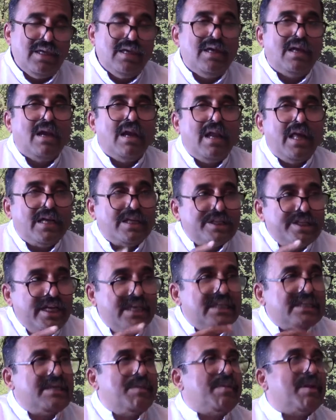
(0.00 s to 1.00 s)
like Sri
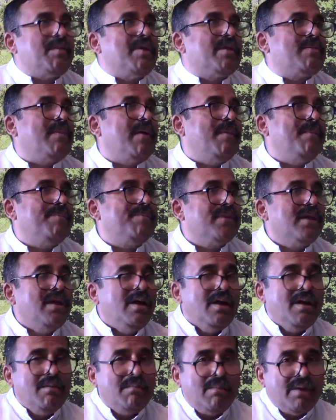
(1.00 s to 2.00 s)
Krishna Paramatma.
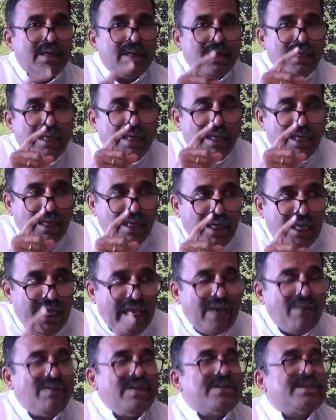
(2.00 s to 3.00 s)
But
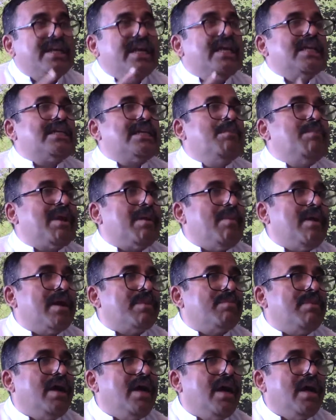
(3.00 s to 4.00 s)
even Sri Krishna
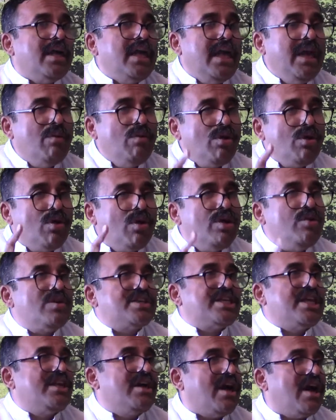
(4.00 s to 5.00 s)
Paramatma, even though he
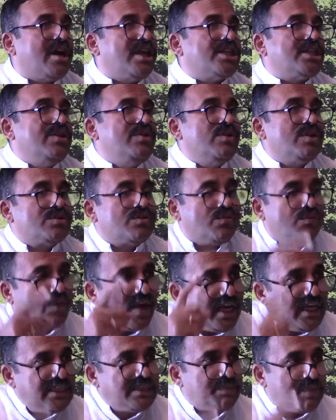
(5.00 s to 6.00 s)
was incarnation, he was
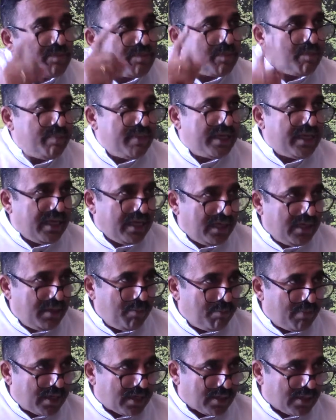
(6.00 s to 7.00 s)
wise from the beginning,
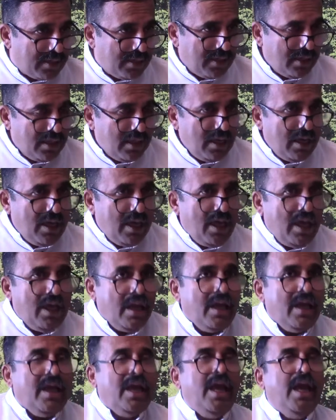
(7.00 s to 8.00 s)
birth,
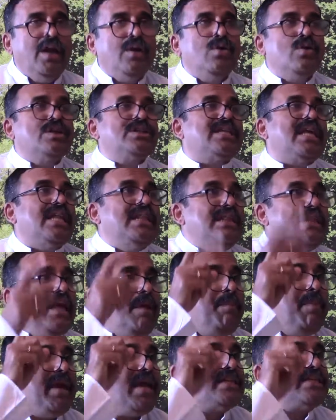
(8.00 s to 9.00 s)
he took
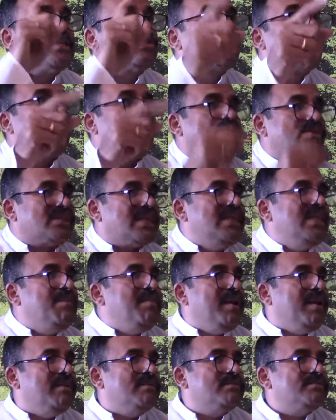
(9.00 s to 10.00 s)
Sandipi as his guru,
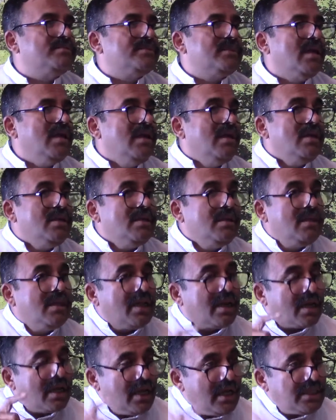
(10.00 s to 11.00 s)
Sandipini.
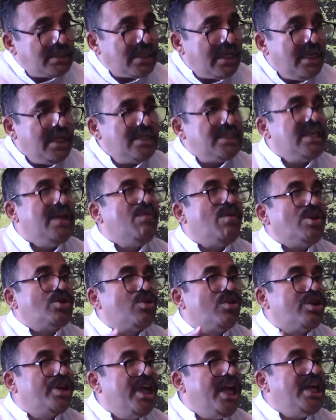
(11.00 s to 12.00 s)
The reason is he wants
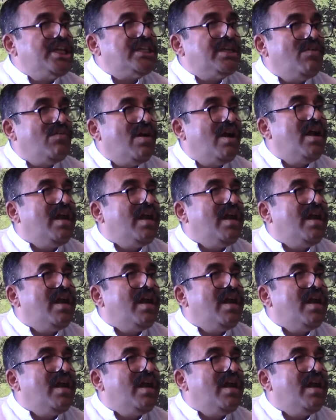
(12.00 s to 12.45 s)
to teach the world the